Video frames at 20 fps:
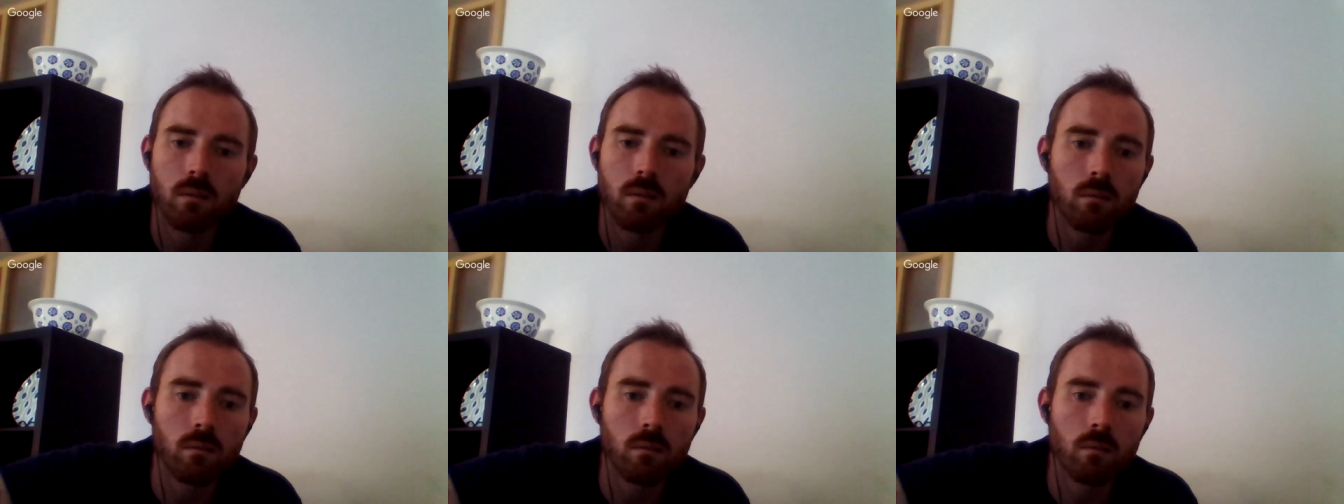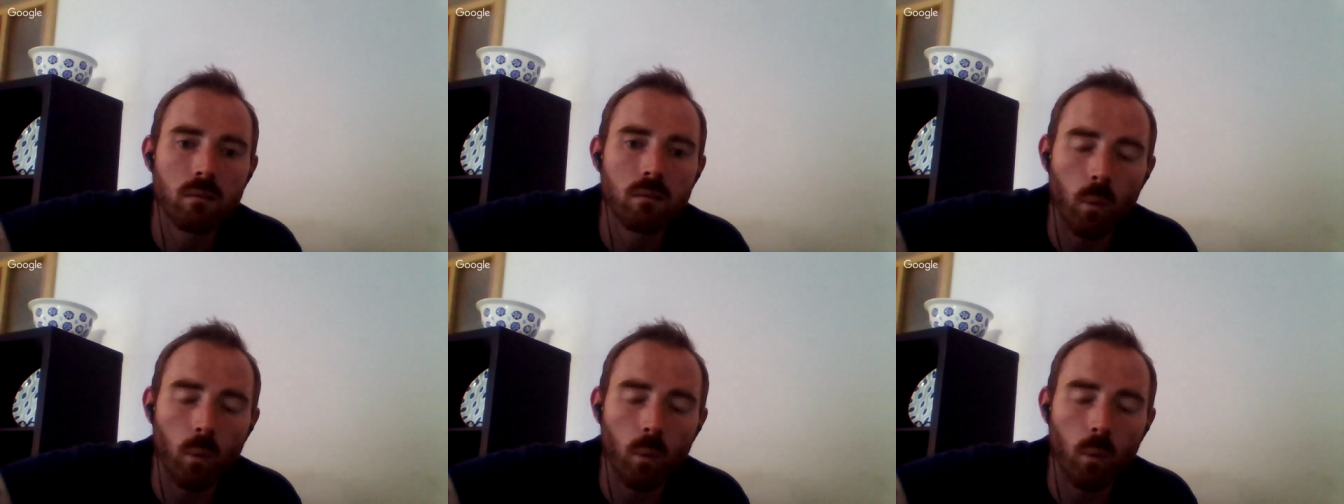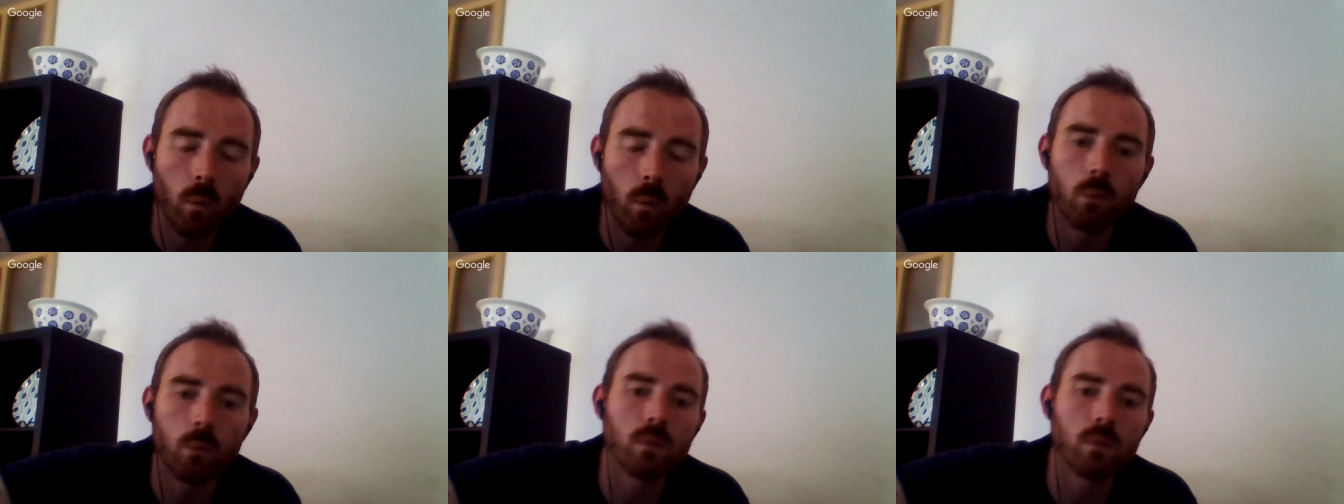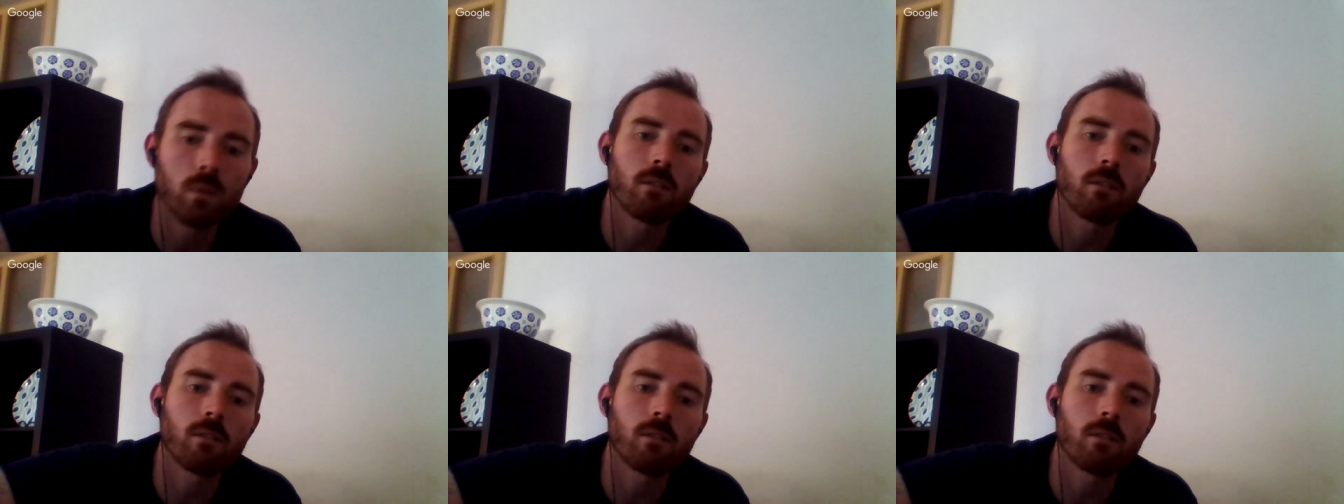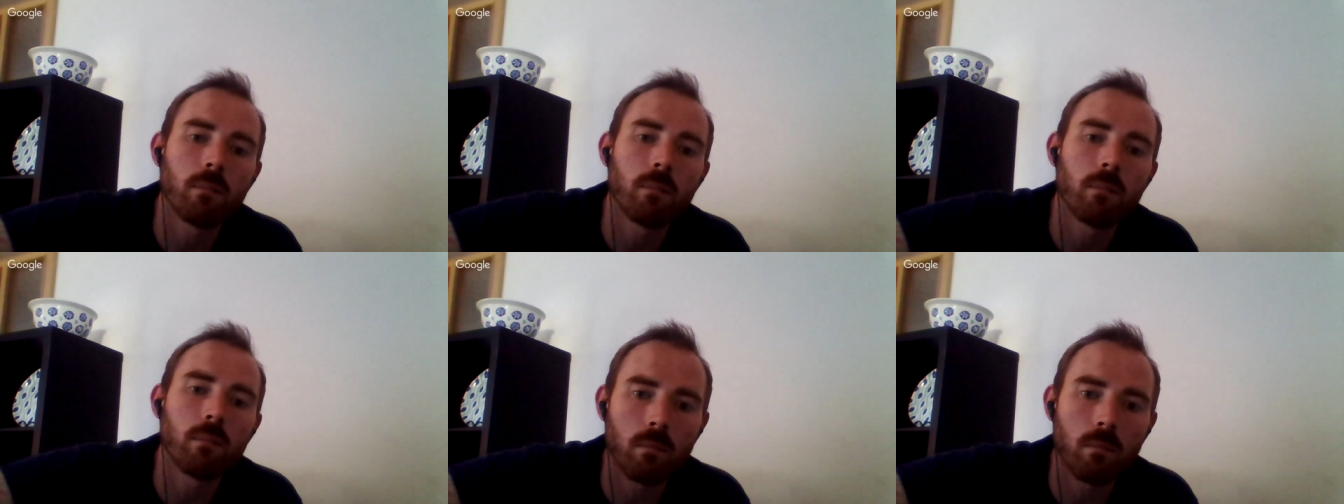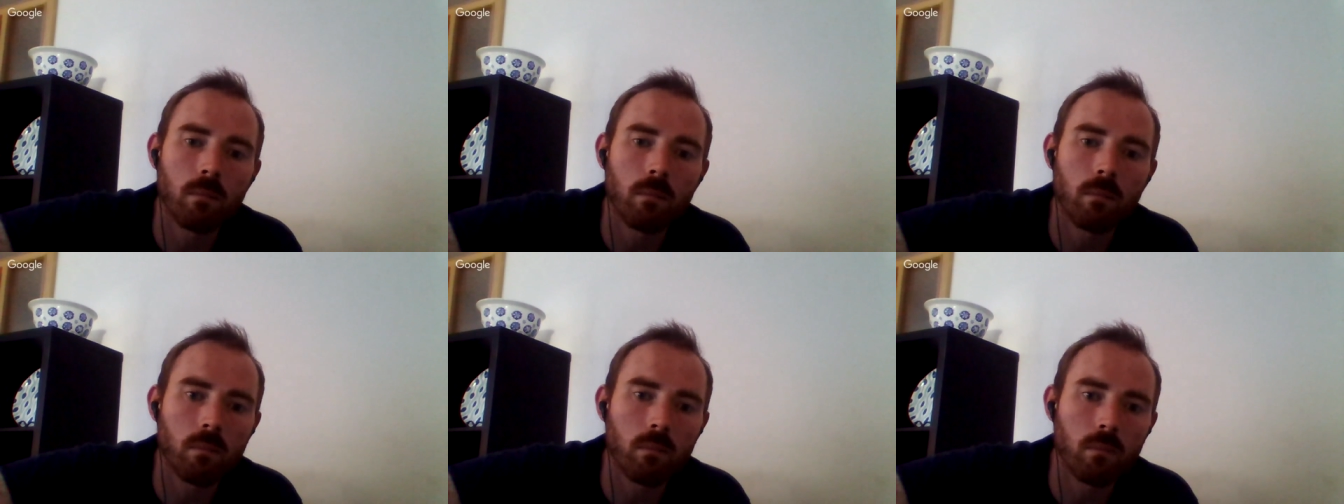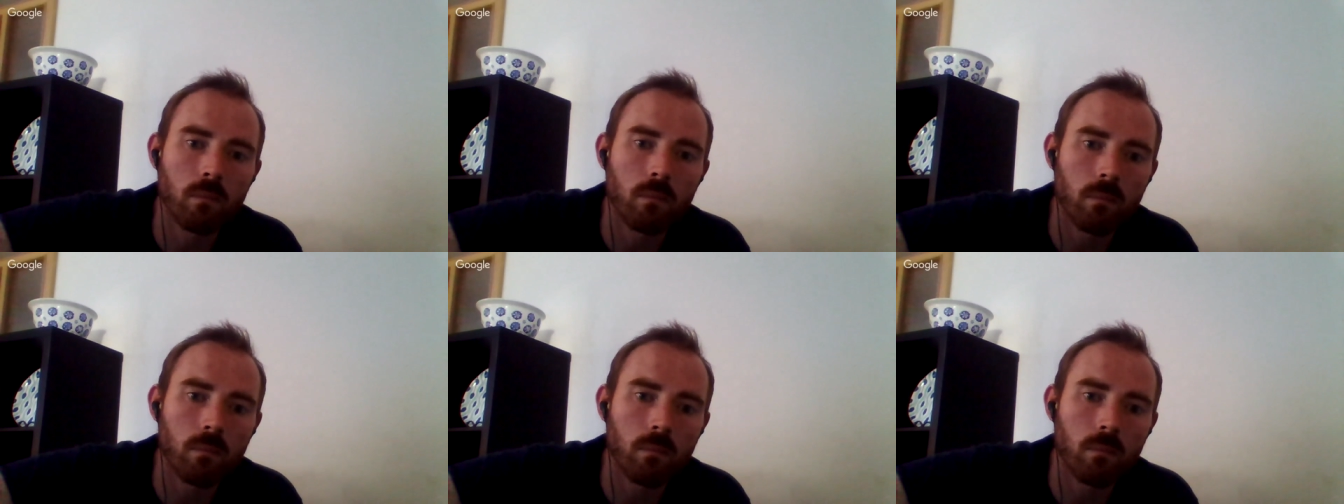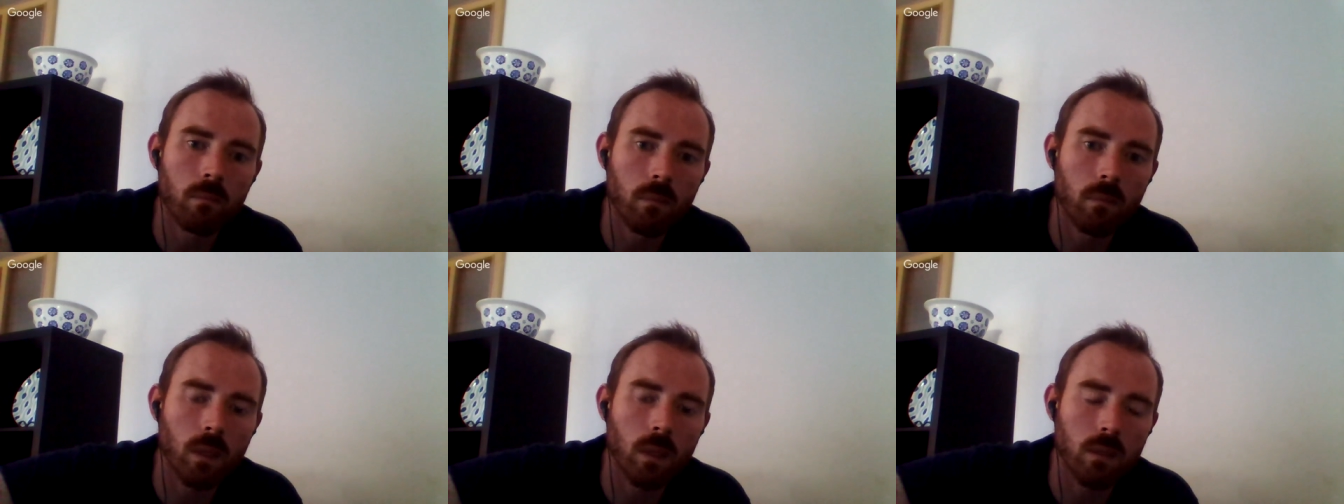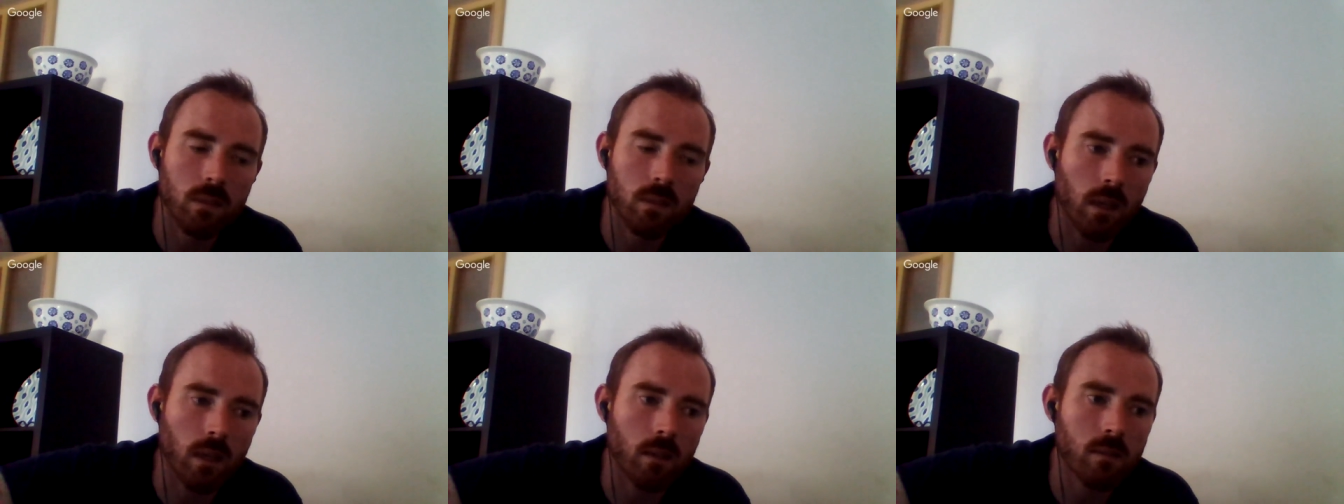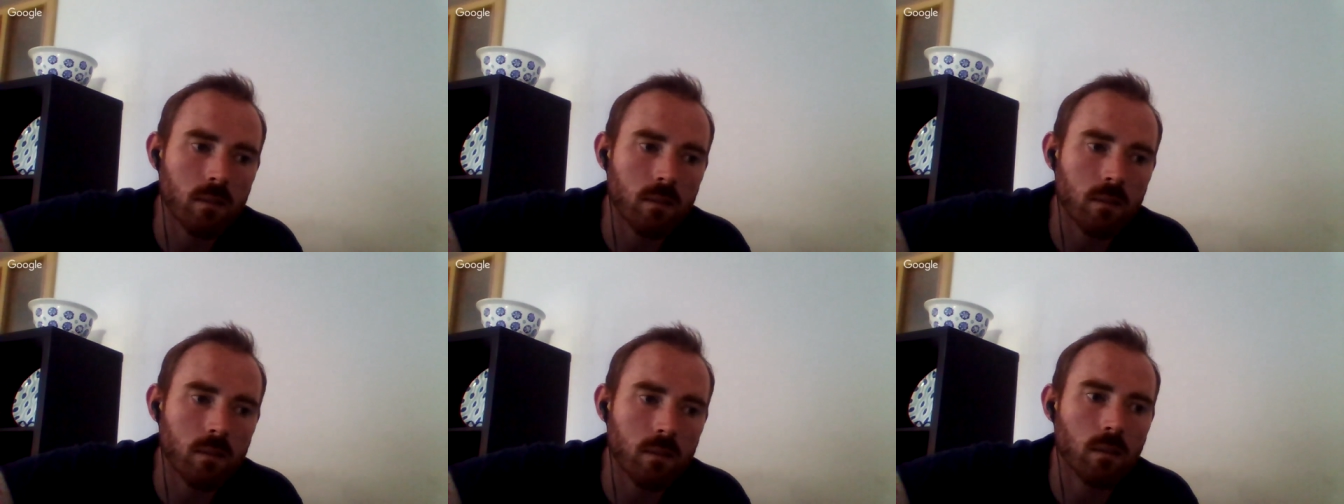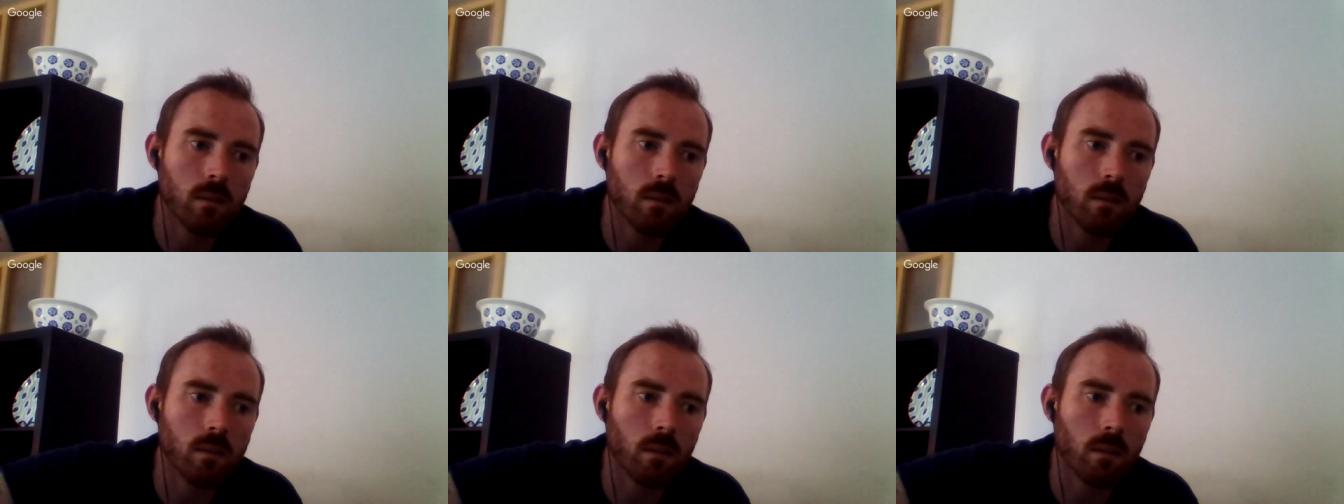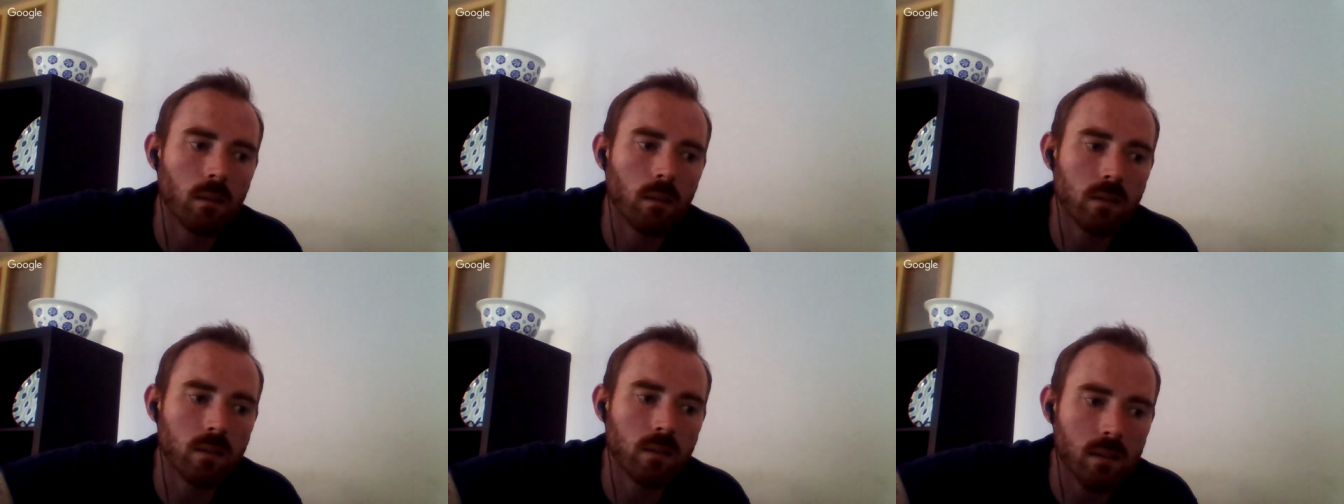win you a scrum. It takes uh, it takes a